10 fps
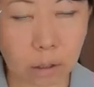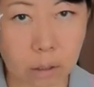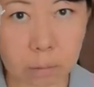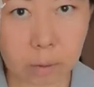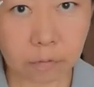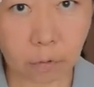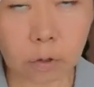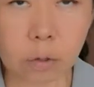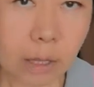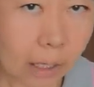Aluminum
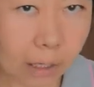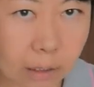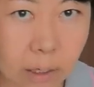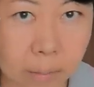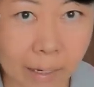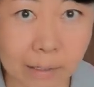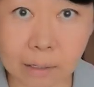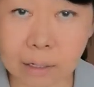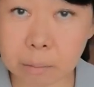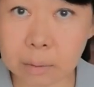foil. Do you think it is a
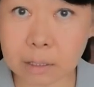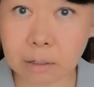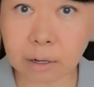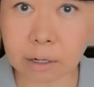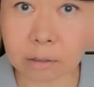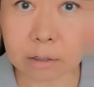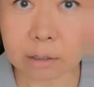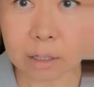magnetic material?